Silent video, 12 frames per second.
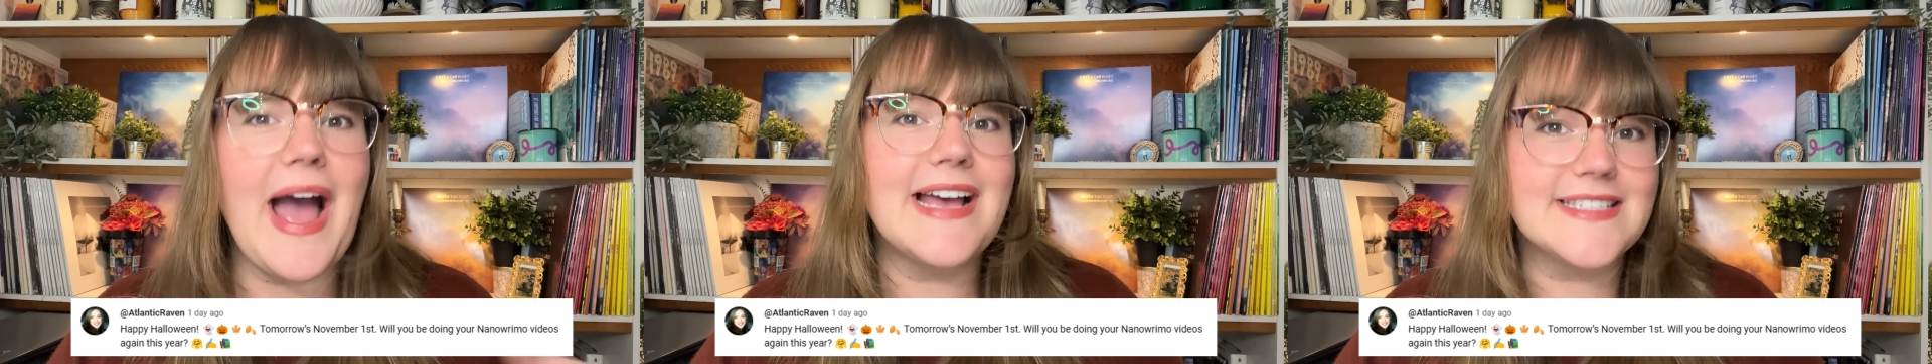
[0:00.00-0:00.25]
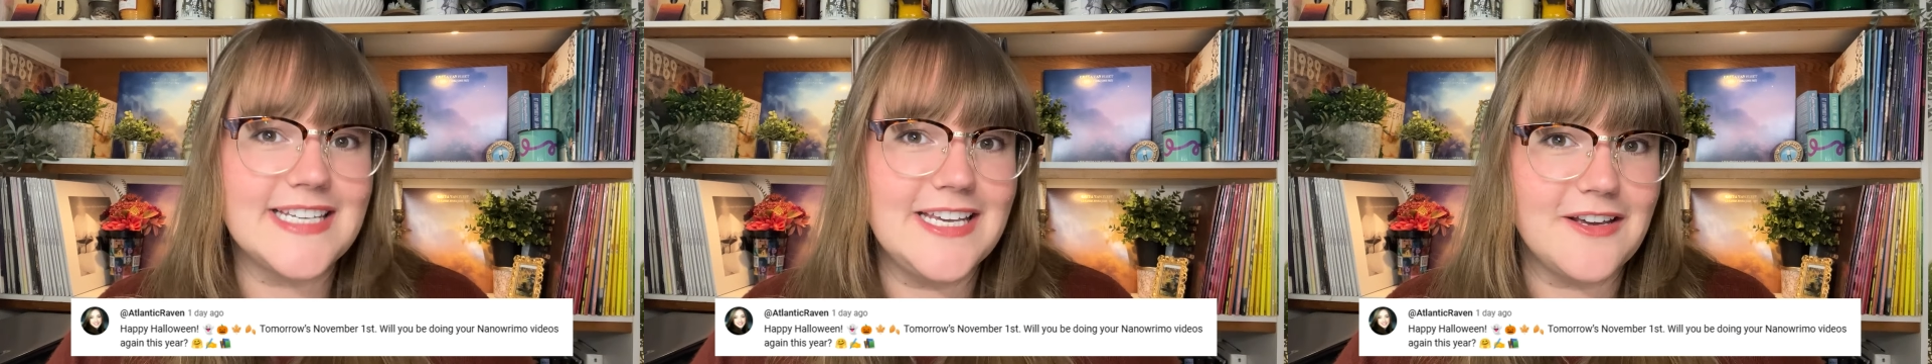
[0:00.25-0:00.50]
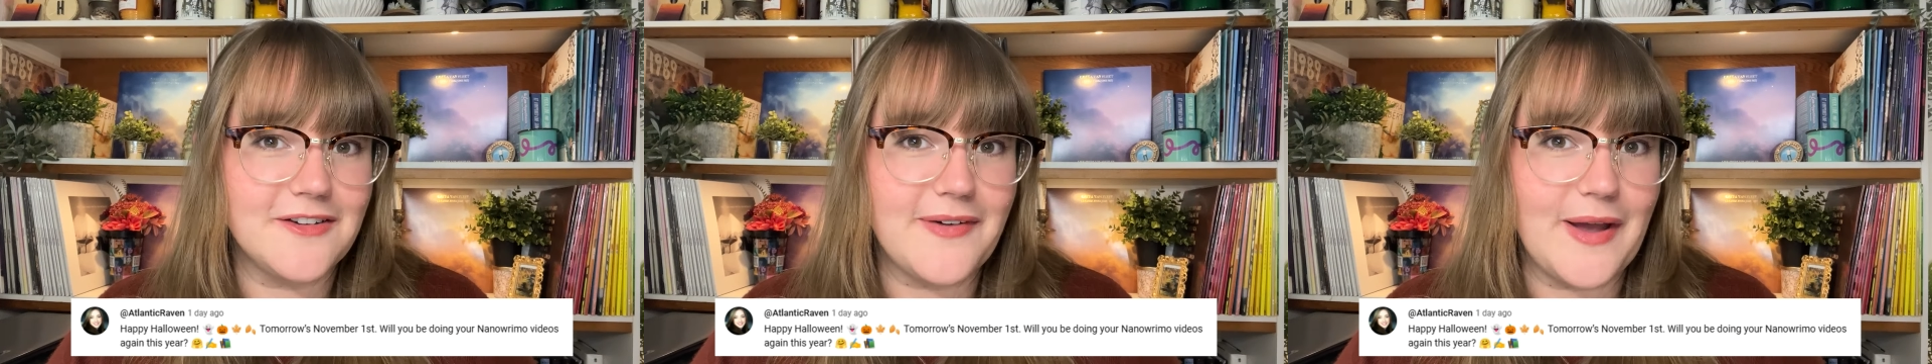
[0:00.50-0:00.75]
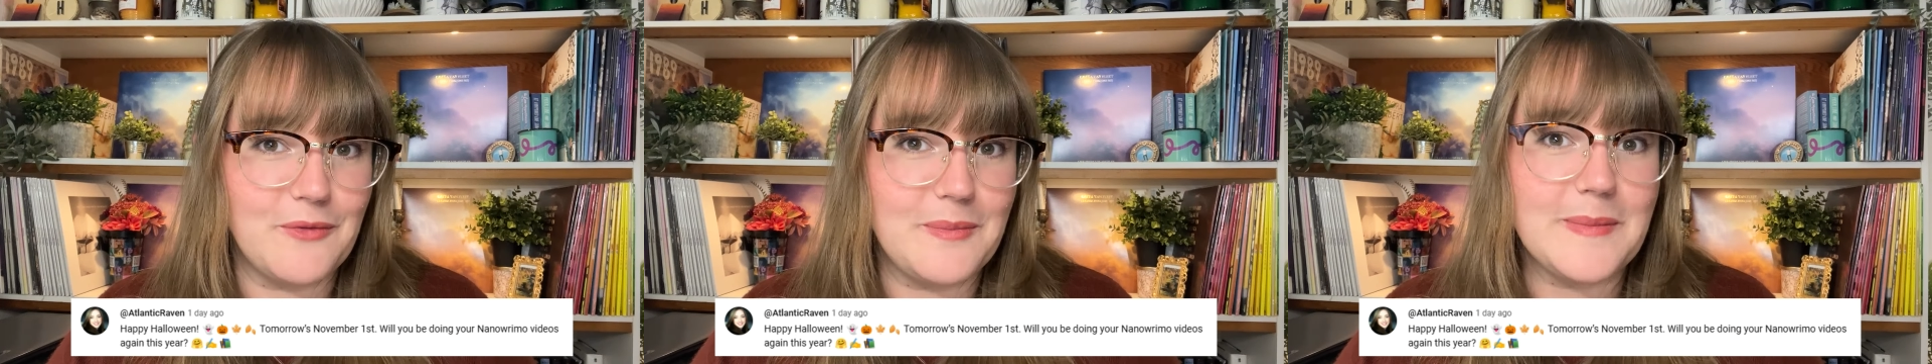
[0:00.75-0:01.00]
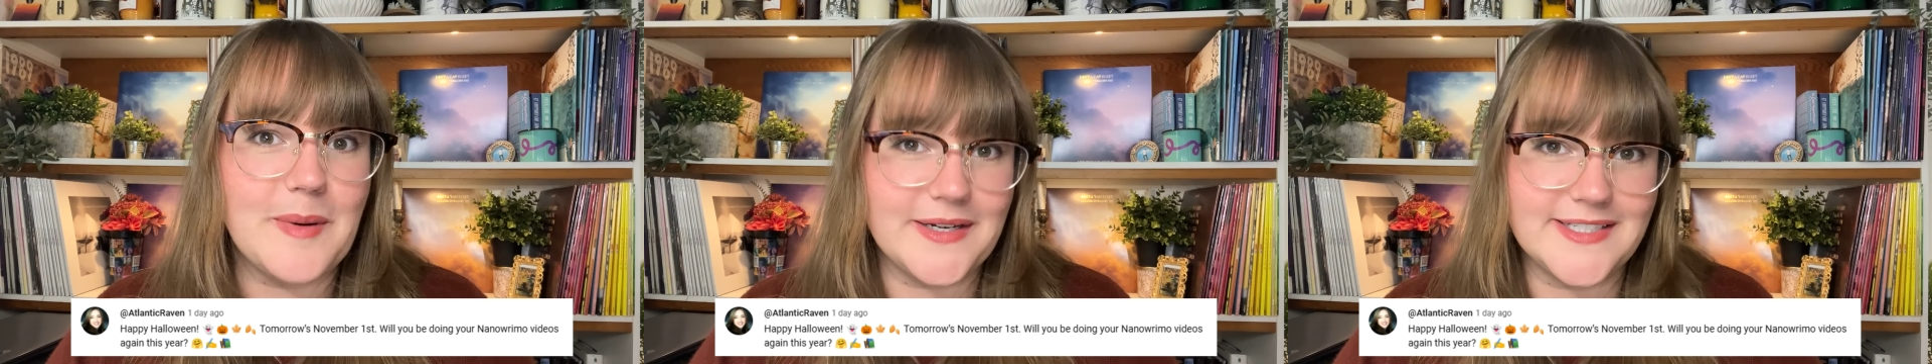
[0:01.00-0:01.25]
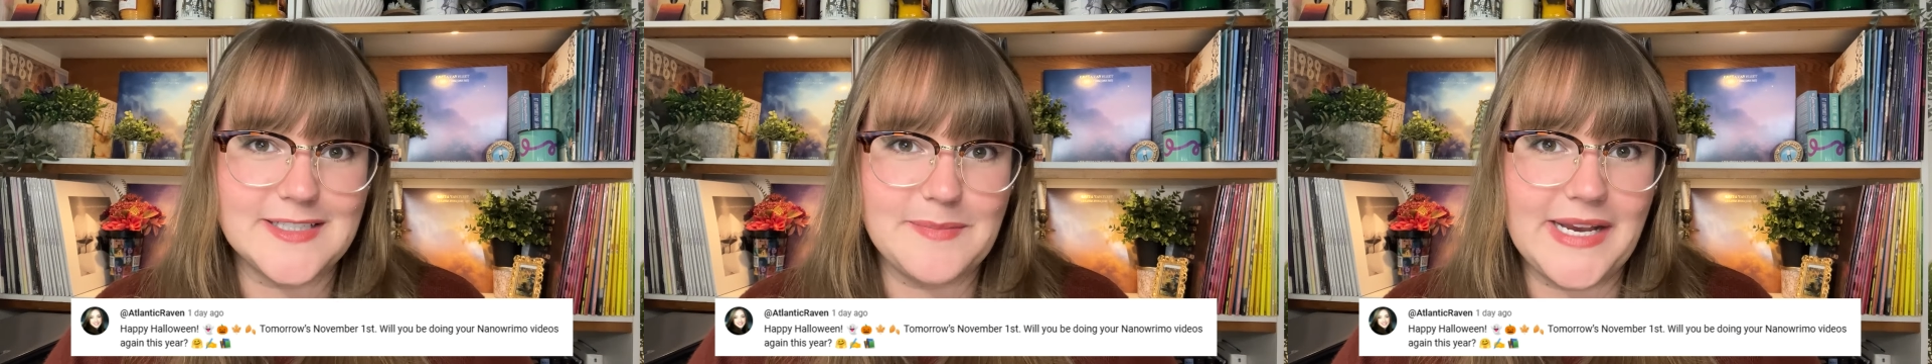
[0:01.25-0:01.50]
asking if I would be
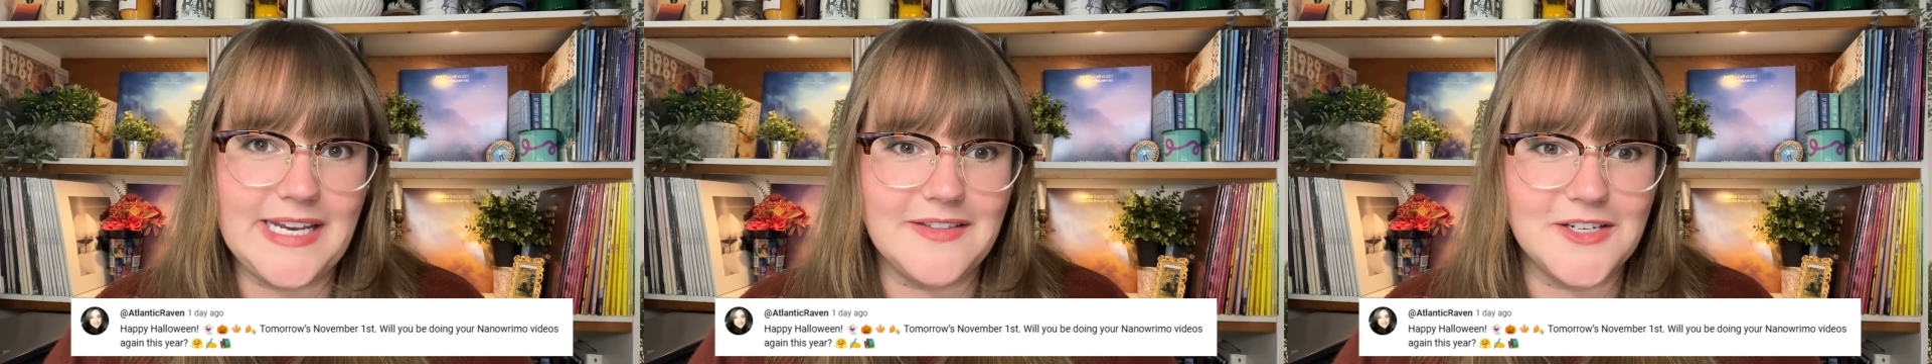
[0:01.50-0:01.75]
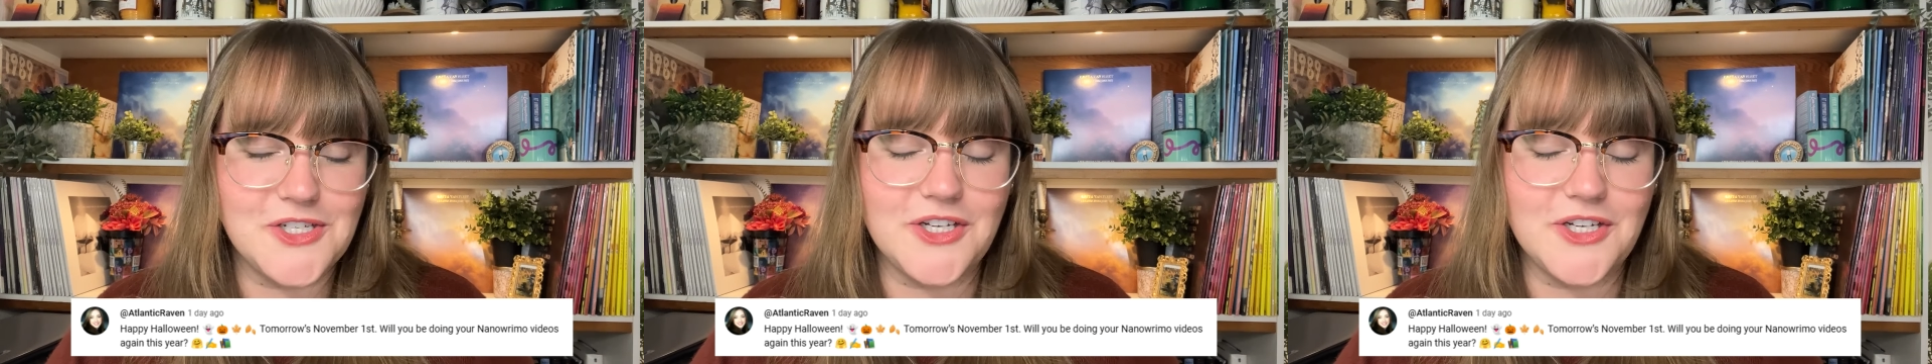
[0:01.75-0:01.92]
participating this